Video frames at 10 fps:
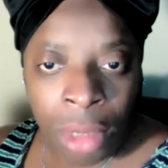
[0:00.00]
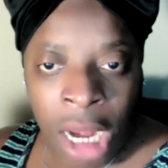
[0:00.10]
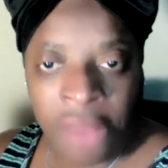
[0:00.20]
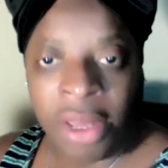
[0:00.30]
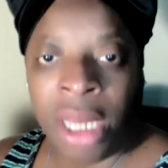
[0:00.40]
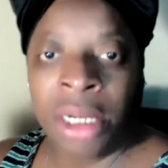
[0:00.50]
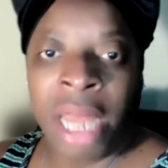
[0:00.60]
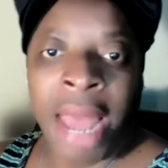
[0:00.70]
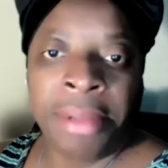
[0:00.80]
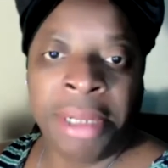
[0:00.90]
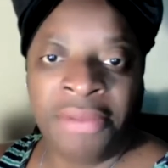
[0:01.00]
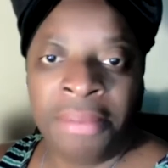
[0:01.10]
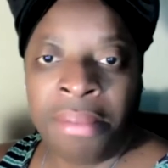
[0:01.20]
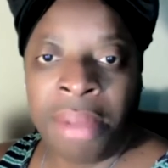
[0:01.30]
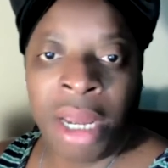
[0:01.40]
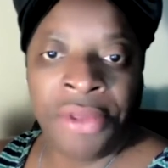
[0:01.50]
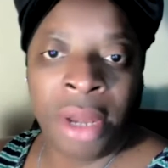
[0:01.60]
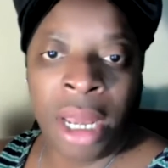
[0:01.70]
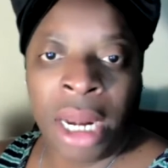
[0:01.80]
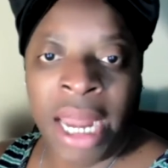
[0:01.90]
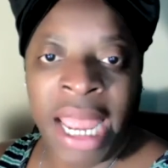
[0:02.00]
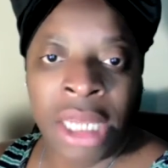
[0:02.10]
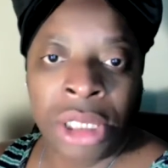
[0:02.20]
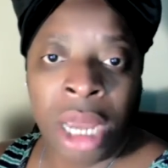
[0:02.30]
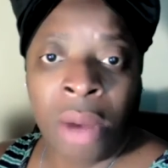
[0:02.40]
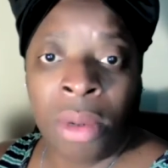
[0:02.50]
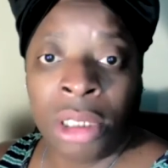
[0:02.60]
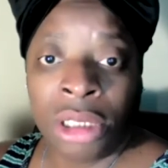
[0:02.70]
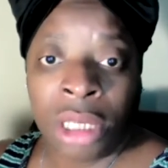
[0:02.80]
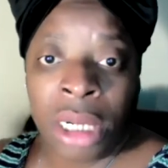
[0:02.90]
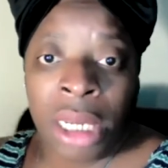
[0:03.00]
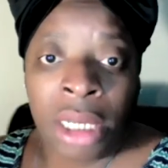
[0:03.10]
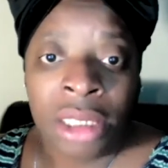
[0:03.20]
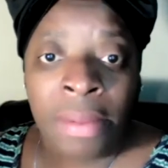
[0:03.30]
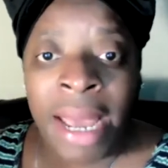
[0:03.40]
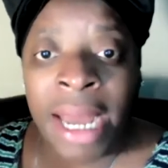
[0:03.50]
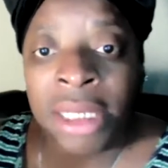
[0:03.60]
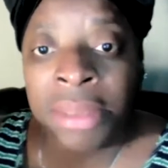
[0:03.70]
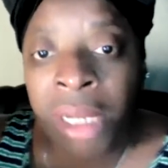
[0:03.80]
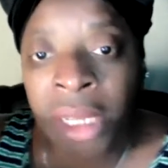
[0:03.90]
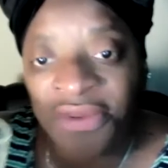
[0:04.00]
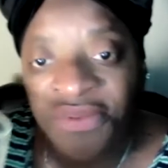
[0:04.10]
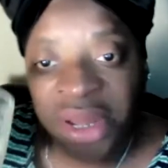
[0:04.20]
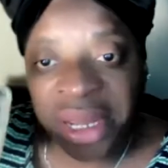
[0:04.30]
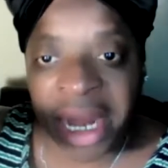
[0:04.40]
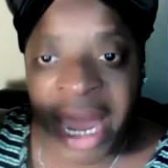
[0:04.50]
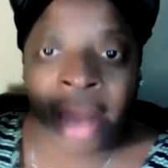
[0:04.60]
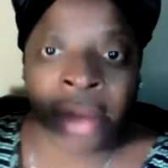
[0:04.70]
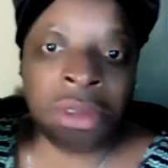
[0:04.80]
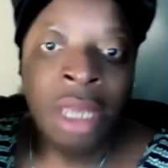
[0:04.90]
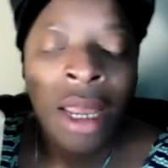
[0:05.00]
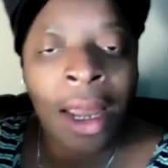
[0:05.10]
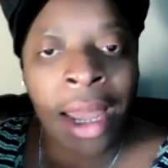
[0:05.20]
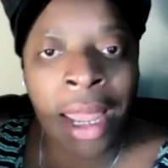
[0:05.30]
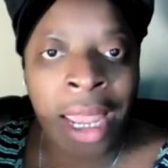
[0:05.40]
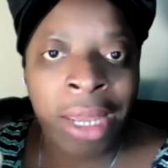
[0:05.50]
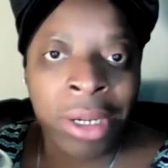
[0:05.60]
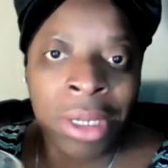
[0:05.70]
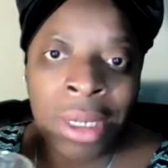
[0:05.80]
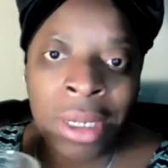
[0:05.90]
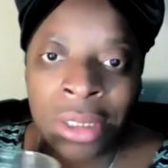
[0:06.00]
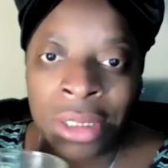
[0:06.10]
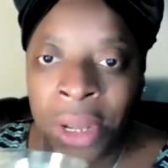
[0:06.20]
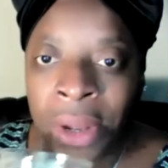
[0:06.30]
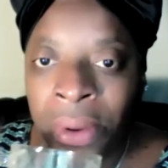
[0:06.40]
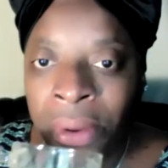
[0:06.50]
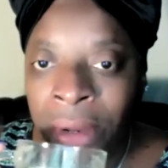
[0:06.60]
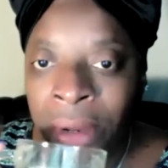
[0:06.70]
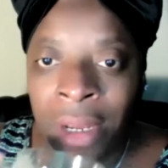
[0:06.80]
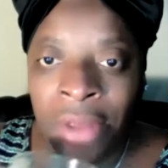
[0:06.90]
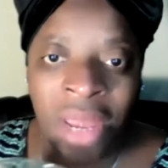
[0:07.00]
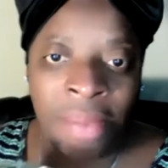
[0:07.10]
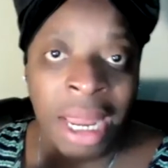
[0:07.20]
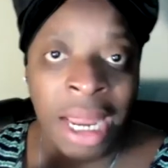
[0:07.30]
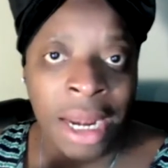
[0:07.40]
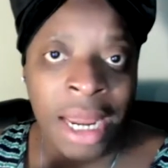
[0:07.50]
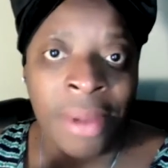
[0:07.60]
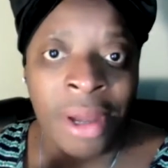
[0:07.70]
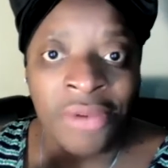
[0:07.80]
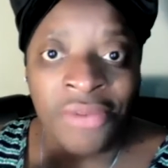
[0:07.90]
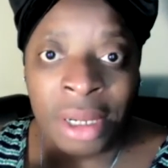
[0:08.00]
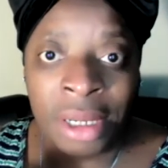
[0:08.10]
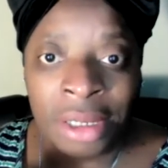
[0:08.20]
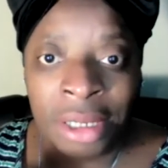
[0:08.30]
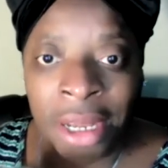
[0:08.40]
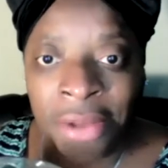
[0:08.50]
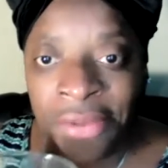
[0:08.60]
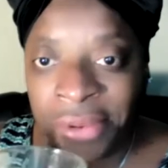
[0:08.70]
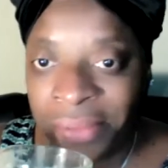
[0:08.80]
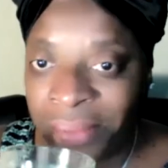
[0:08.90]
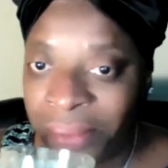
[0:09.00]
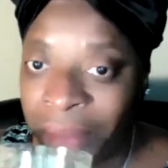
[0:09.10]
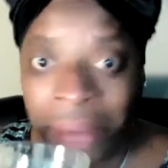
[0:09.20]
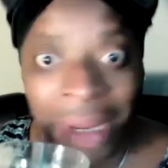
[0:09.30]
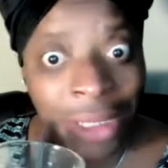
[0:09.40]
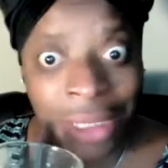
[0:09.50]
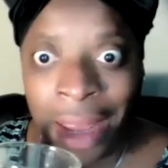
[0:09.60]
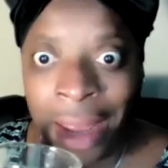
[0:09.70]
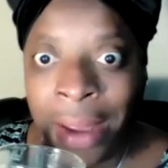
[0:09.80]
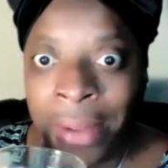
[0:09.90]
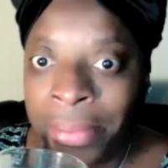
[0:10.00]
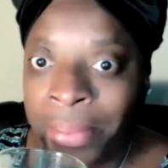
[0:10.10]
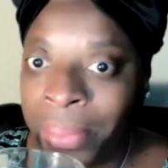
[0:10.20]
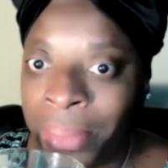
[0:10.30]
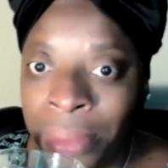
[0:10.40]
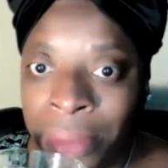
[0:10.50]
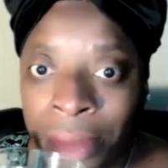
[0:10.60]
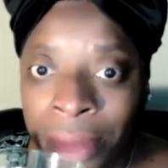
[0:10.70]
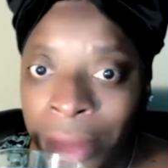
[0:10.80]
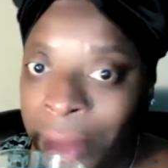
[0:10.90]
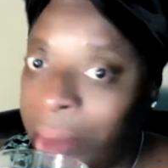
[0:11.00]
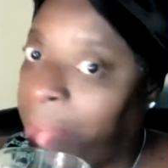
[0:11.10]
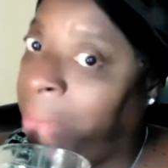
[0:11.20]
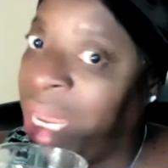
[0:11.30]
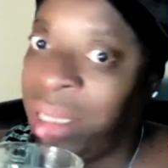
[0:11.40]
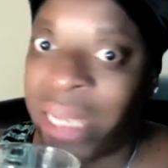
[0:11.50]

And the adoptive mother, her last job was cleaning somebody's motherfucking house at 80 years old. They played their motherfucking self. Big time. Big